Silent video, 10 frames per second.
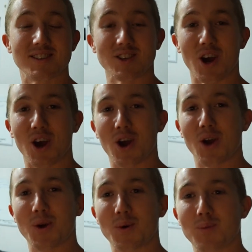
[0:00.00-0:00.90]

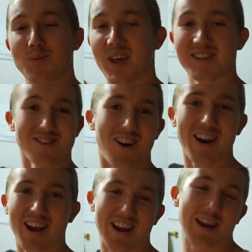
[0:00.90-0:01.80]
So that's all
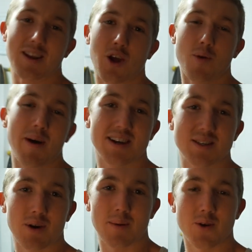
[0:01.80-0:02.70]
right. I get to go back
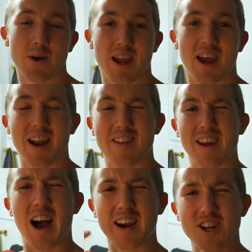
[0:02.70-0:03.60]
to what I'm doing. And I
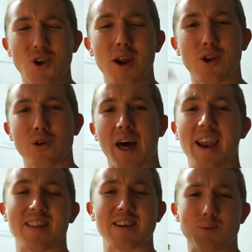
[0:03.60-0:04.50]
think I'm going to try to do that
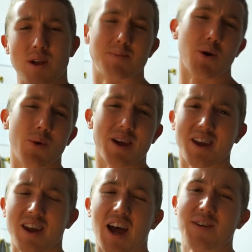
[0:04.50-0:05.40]
at least once per week.
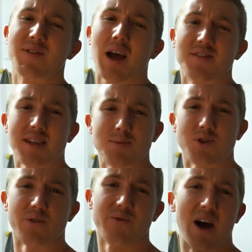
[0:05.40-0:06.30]
Have, have some
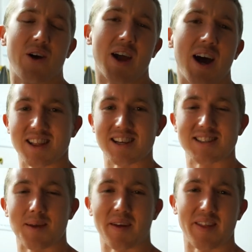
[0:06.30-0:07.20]
sort of failure, at least
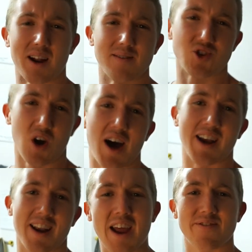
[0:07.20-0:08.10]
something that I've tried
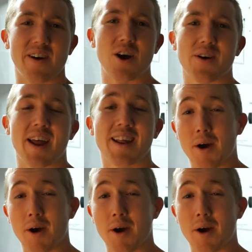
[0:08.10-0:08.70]
and, and failed at.